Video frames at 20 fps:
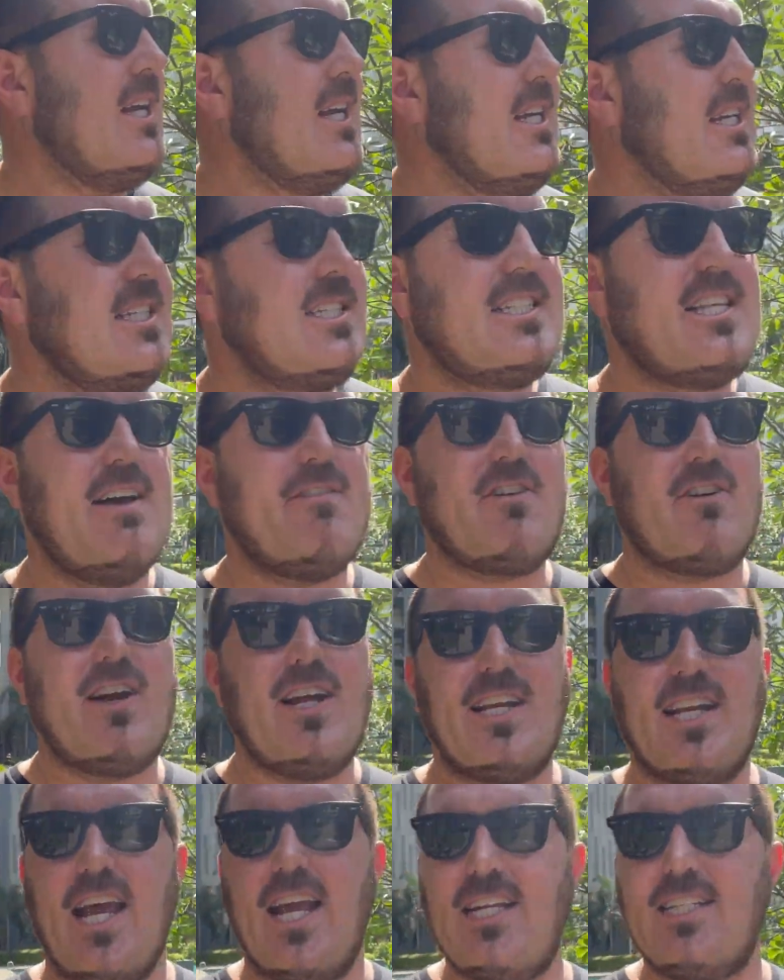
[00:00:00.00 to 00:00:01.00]
7 or
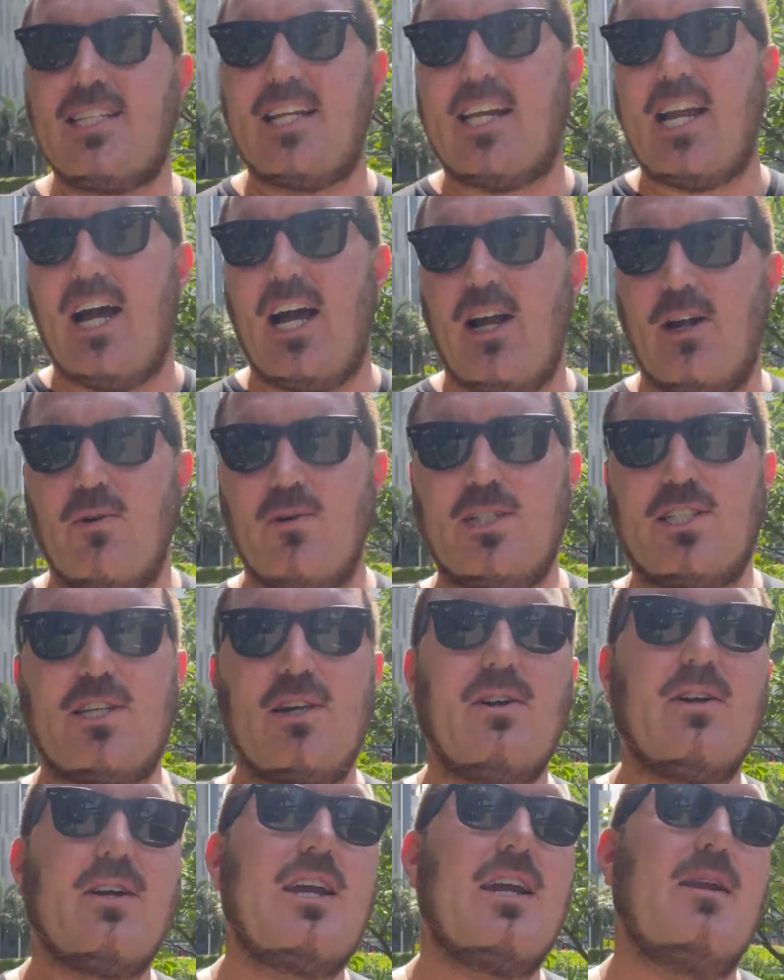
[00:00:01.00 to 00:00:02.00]
8 days ago was
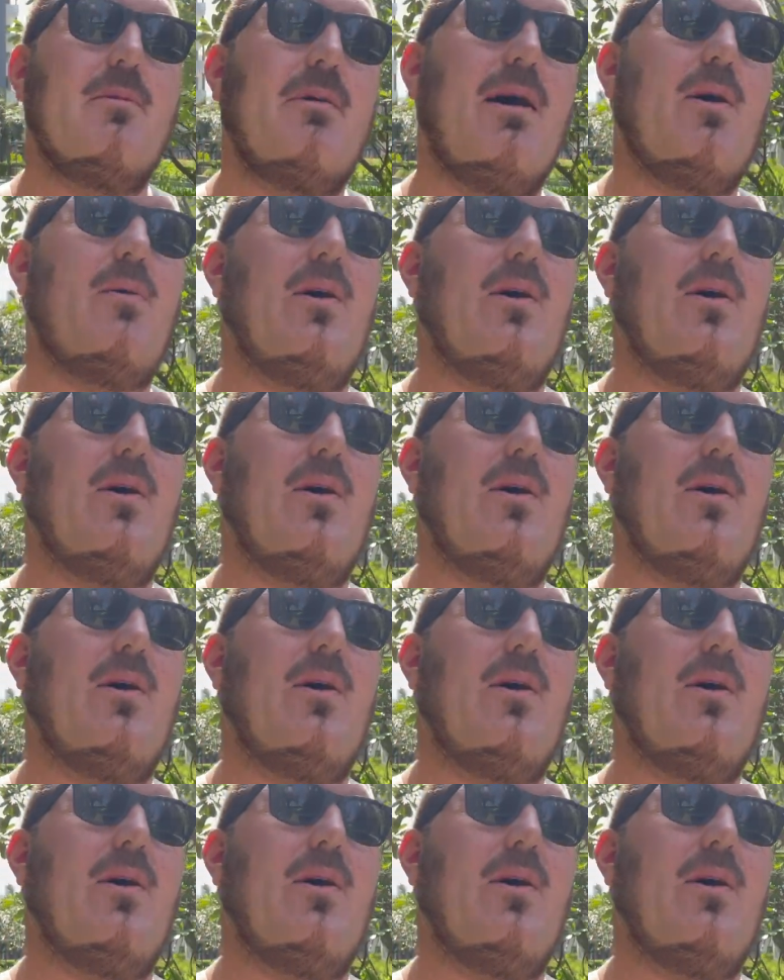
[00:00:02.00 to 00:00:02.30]
talking about